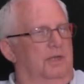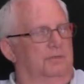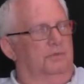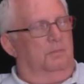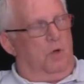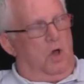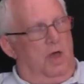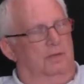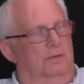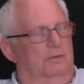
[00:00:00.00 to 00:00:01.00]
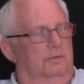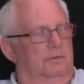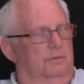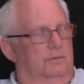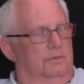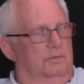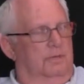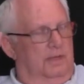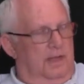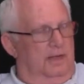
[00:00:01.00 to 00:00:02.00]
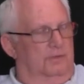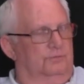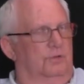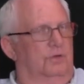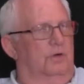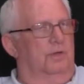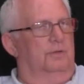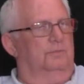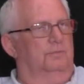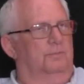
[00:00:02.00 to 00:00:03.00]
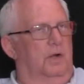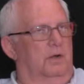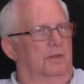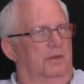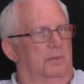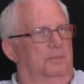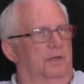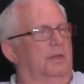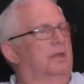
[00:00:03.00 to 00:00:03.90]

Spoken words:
DESA, bought the lighting and security part of the company,